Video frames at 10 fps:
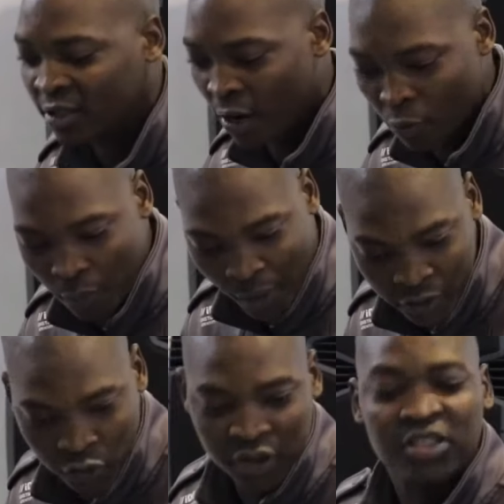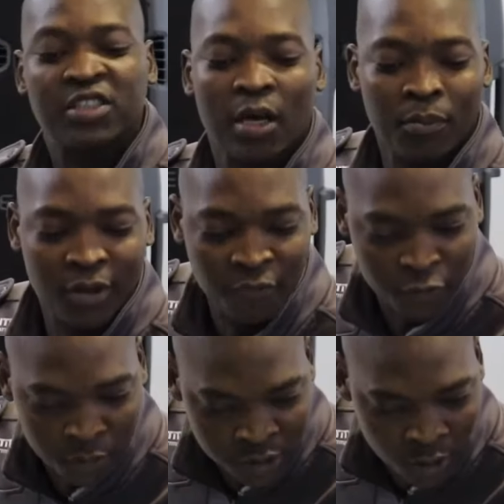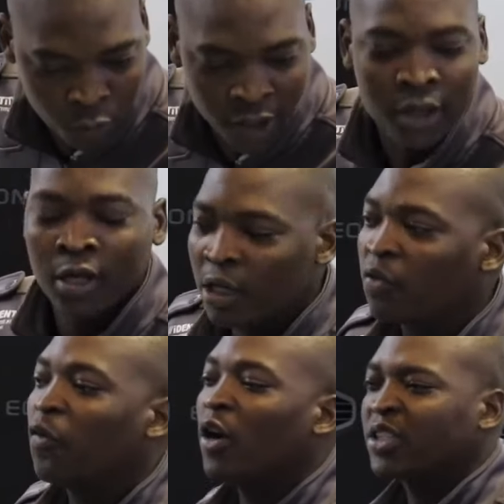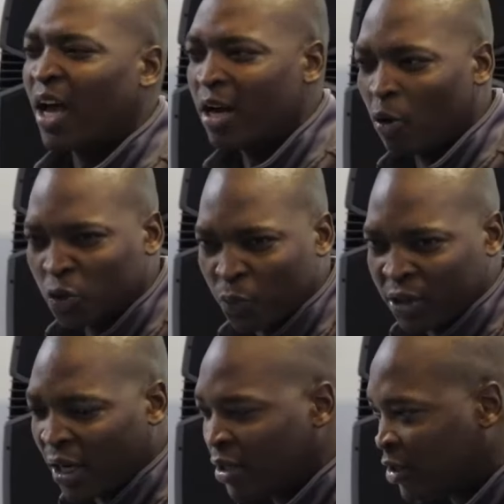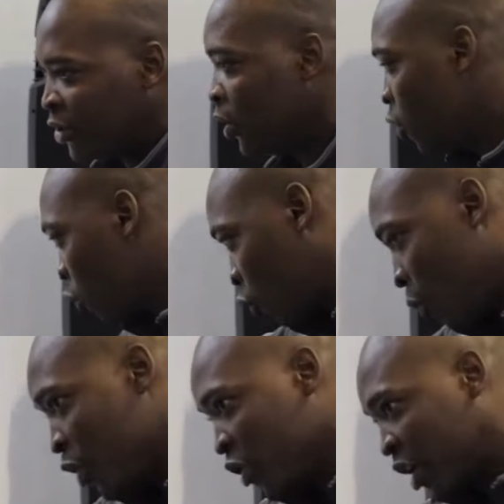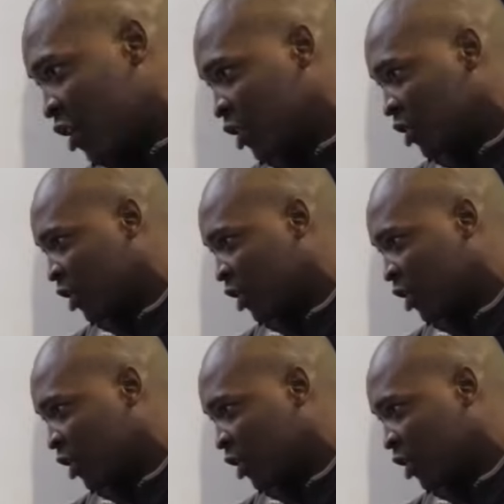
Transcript: a time whereby you need something from someone. It falls under hospitality. Yeah. Communication